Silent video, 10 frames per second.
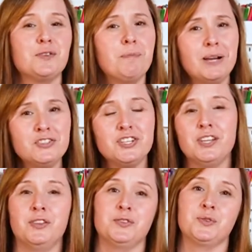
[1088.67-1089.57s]
your
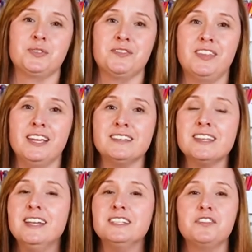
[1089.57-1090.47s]
budget, those sorts of
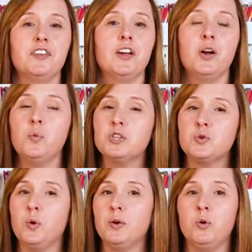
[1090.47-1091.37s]
things to figure out
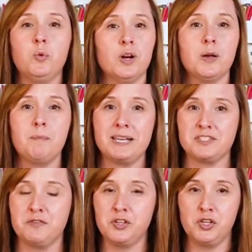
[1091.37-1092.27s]
which one will work
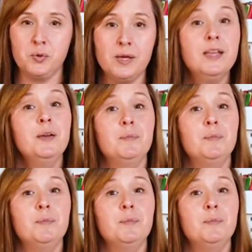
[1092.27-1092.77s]
best for you.